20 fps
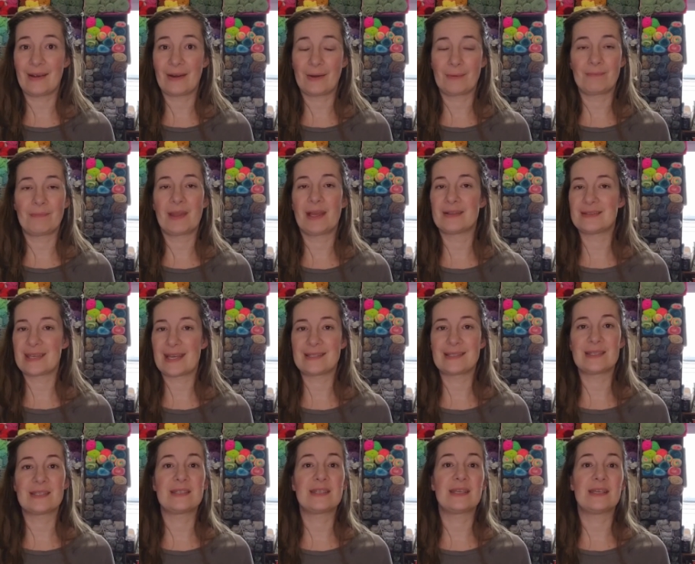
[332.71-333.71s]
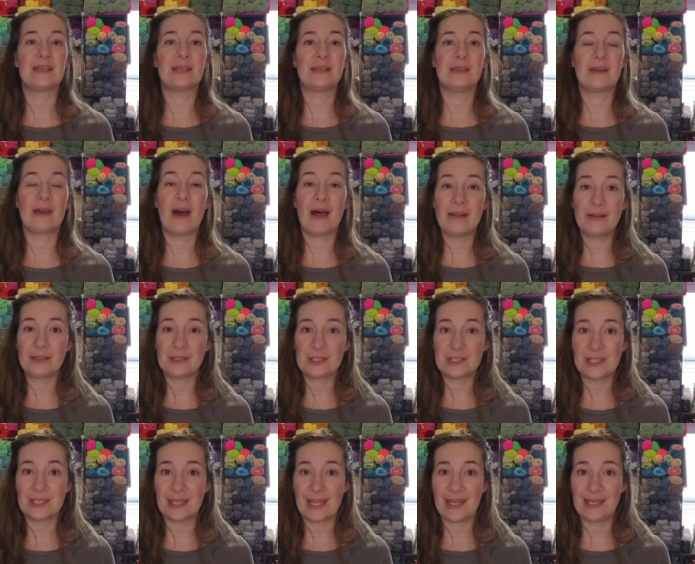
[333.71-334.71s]
or not sizes, the
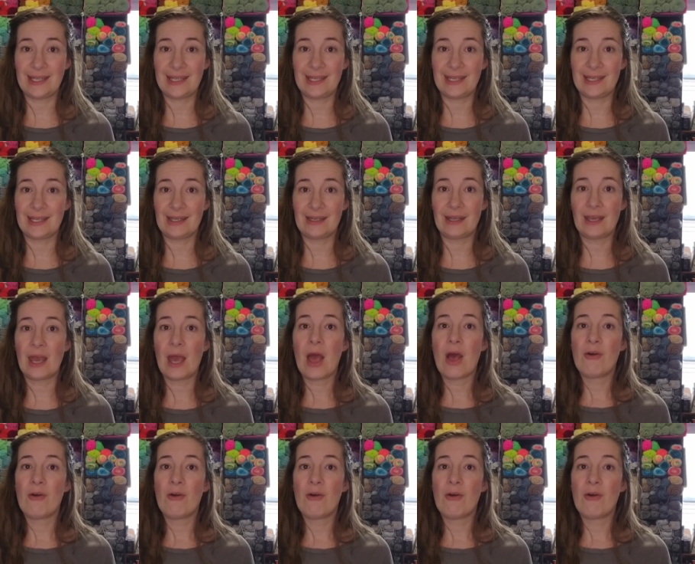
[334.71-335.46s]
colors that they needed